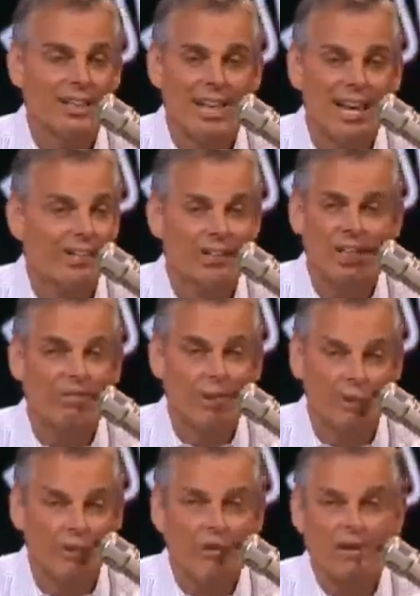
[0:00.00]
like Steve
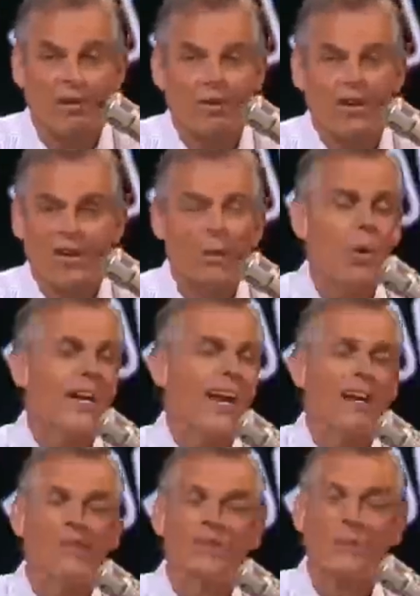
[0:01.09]
Kerr. He went
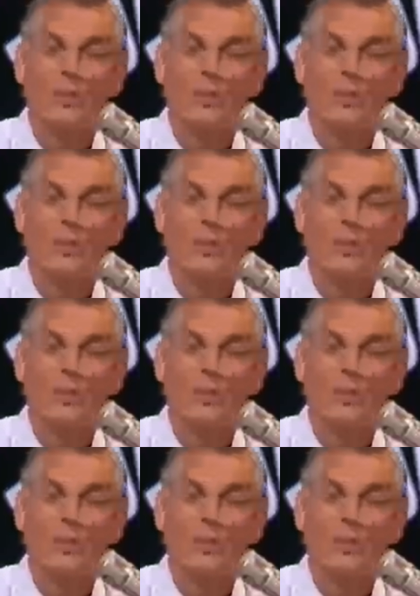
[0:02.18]
out of his